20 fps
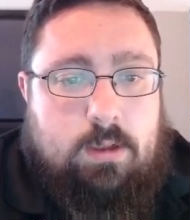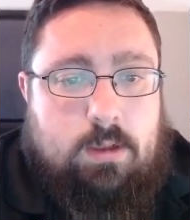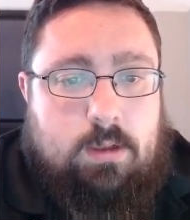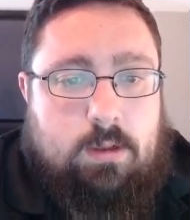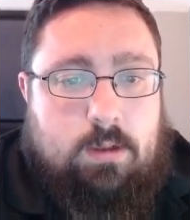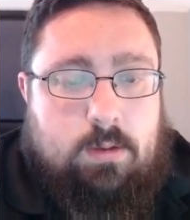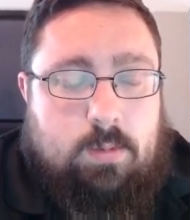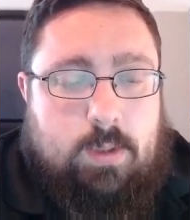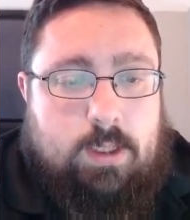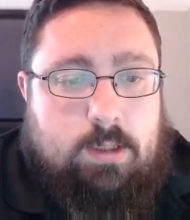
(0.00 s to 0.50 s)

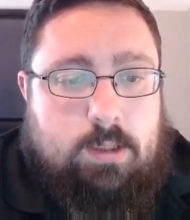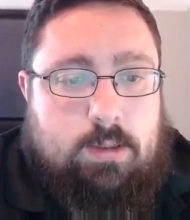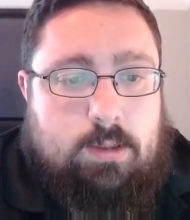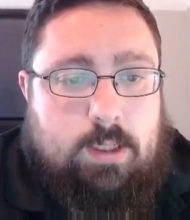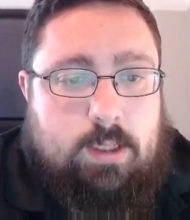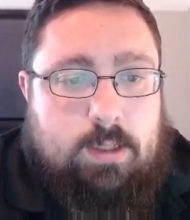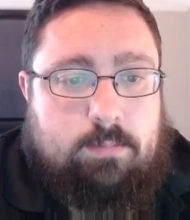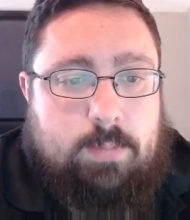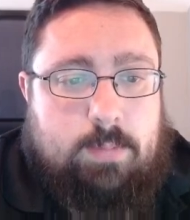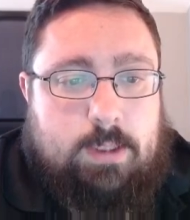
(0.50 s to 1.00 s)
Well, I
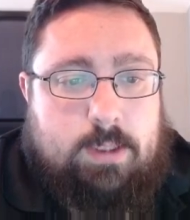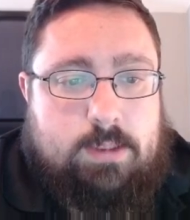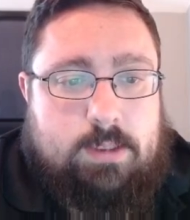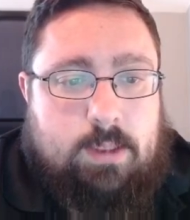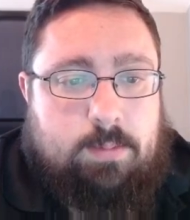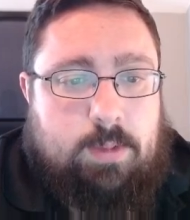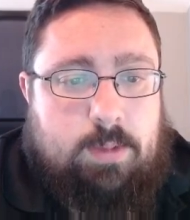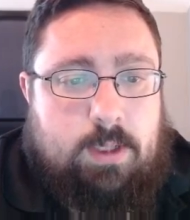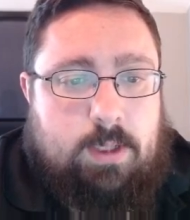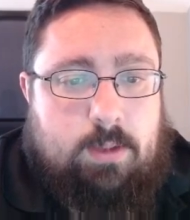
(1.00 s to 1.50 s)
messed
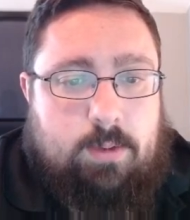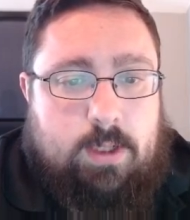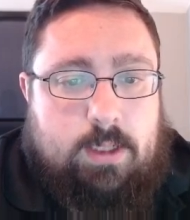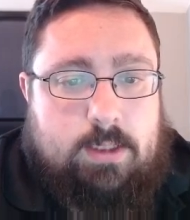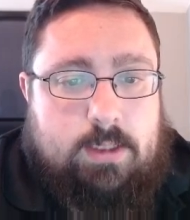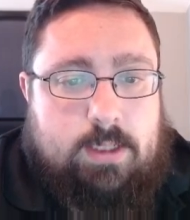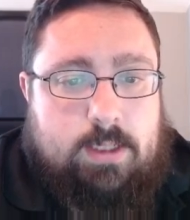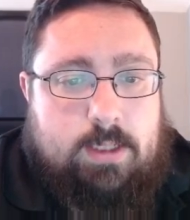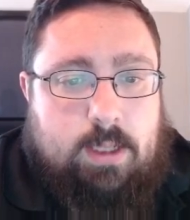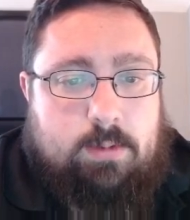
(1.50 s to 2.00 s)
up anyways.
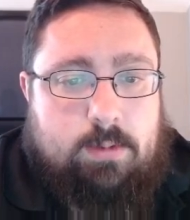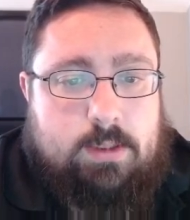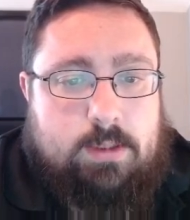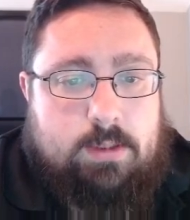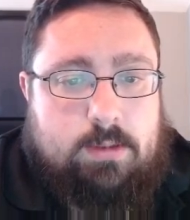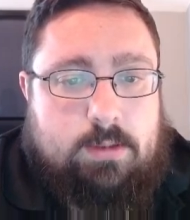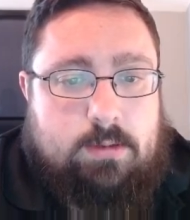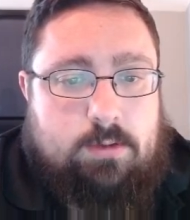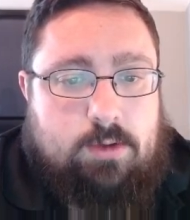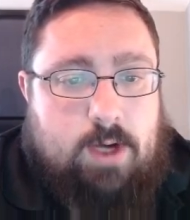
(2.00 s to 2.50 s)
That
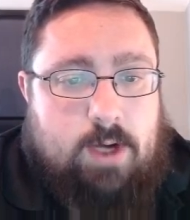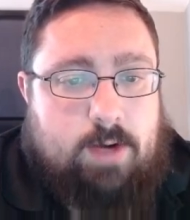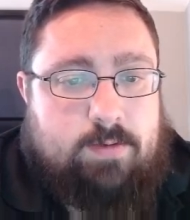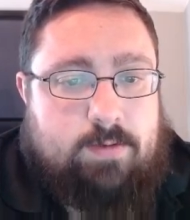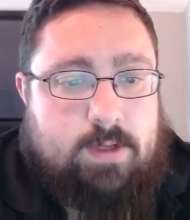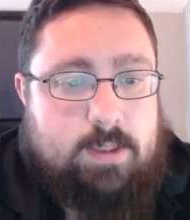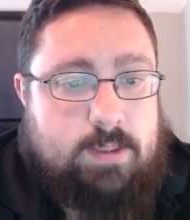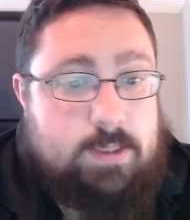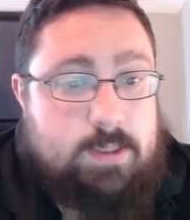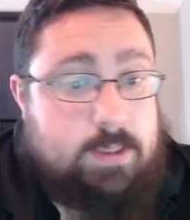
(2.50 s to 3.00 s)
was drafted
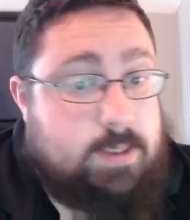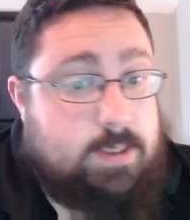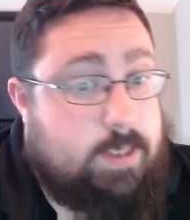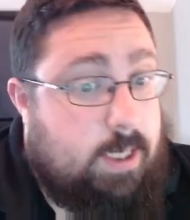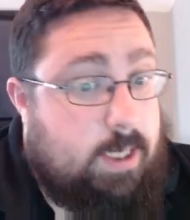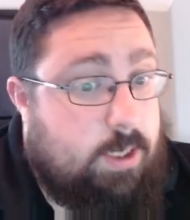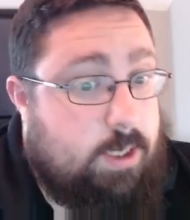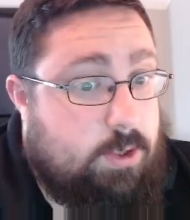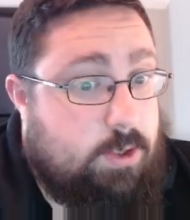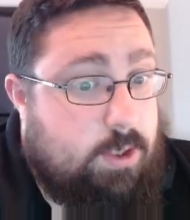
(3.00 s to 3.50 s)
as a
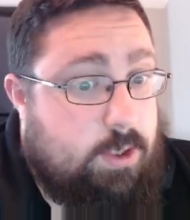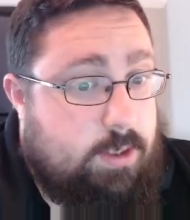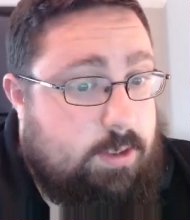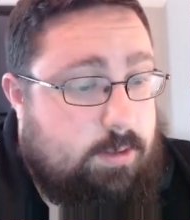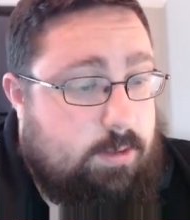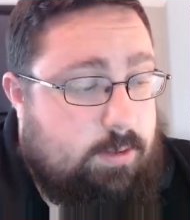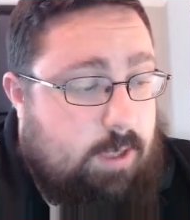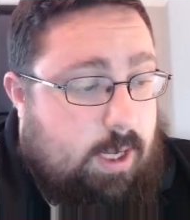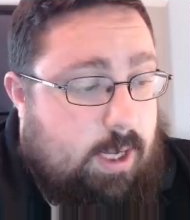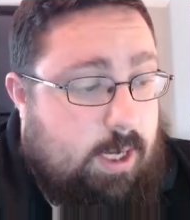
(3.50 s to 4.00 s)
standard,
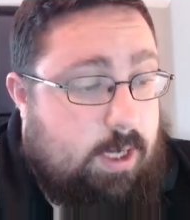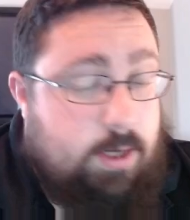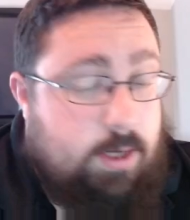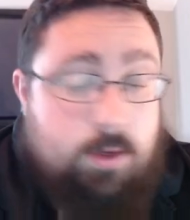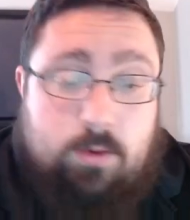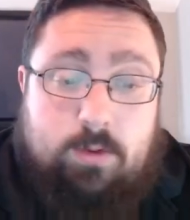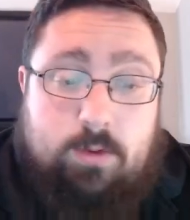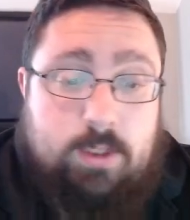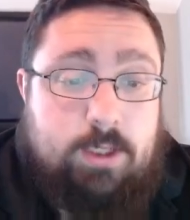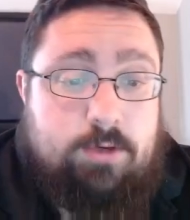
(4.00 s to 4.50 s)
and I
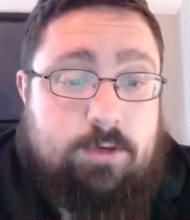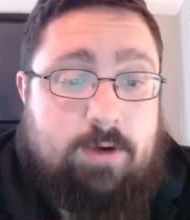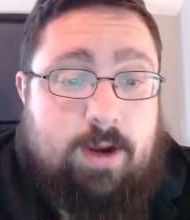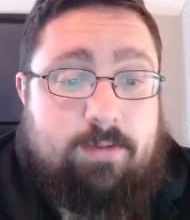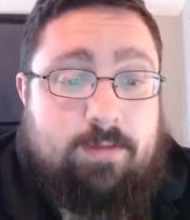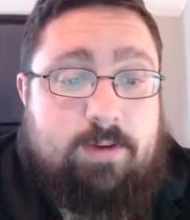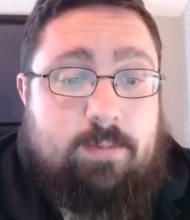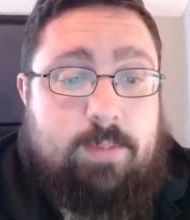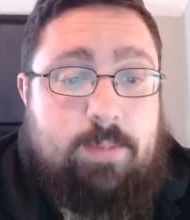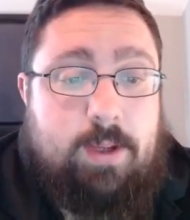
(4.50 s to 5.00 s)
only draft
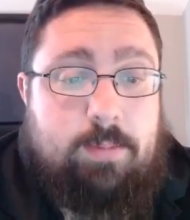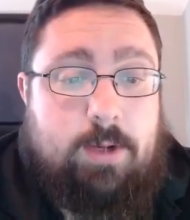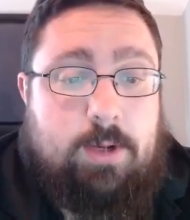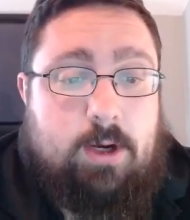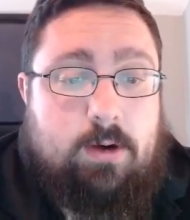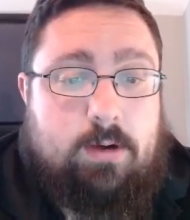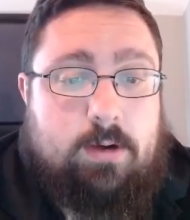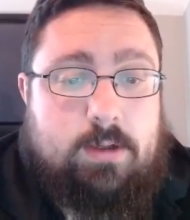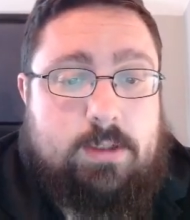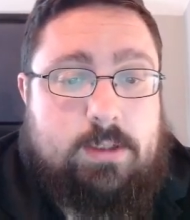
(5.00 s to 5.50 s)
in
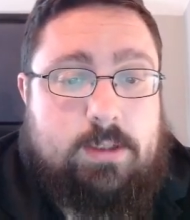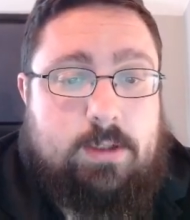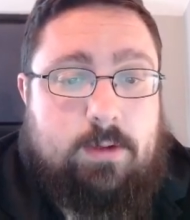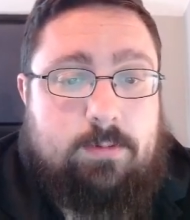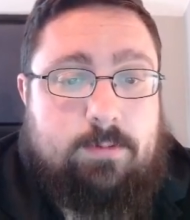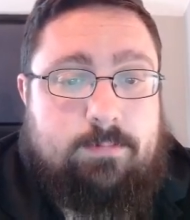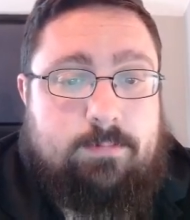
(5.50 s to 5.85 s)
PPRs, so